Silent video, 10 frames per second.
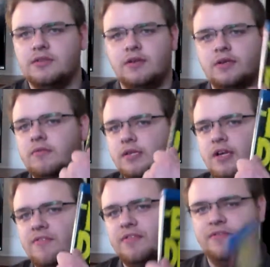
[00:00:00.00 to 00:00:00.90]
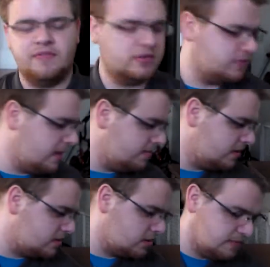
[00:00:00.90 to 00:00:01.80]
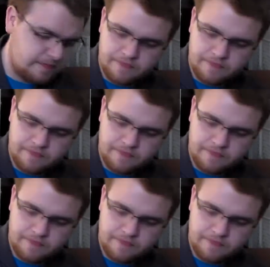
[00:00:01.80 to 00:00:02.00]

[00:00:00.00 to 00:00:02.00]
though I don't care for the first one that much.